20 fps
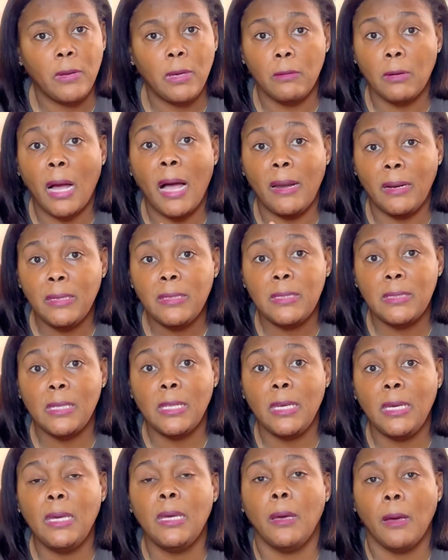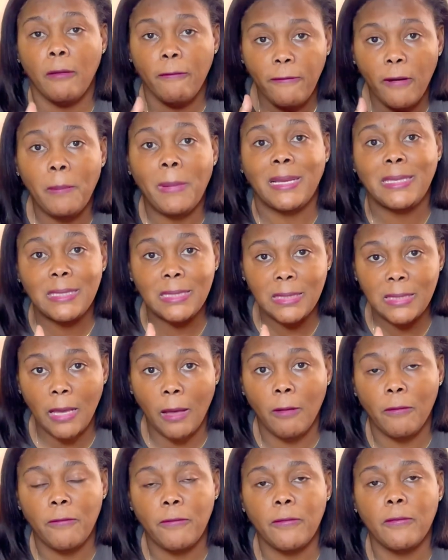Honestly, for
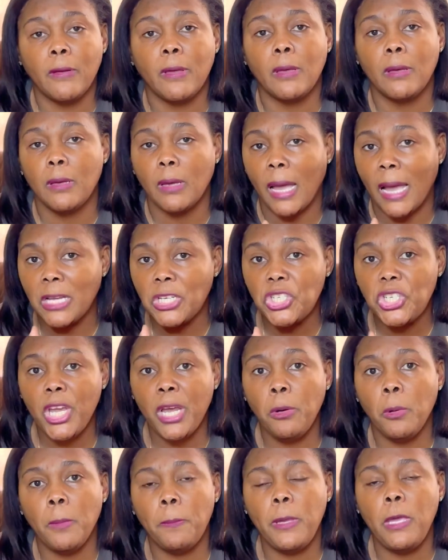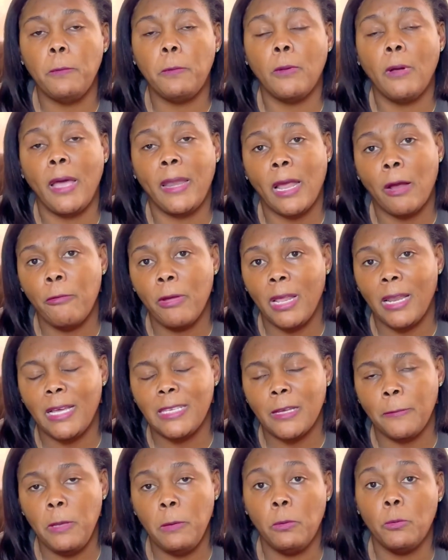myself. I shared it with people and I realized
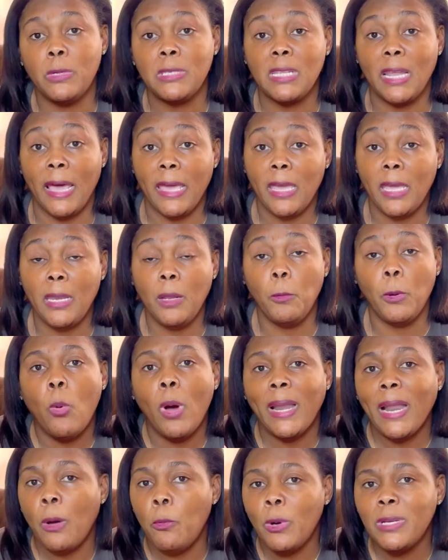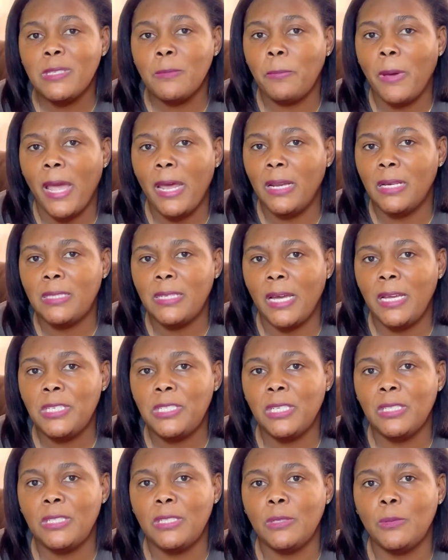that people was liking it. What I wasn't paying
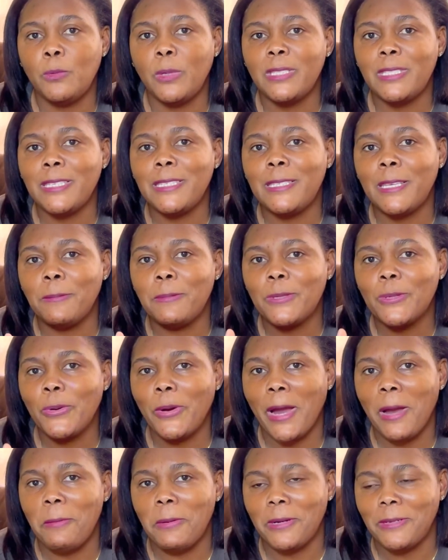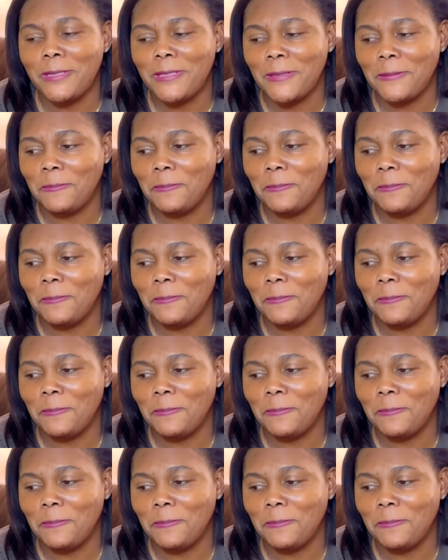attention to was the subscribers.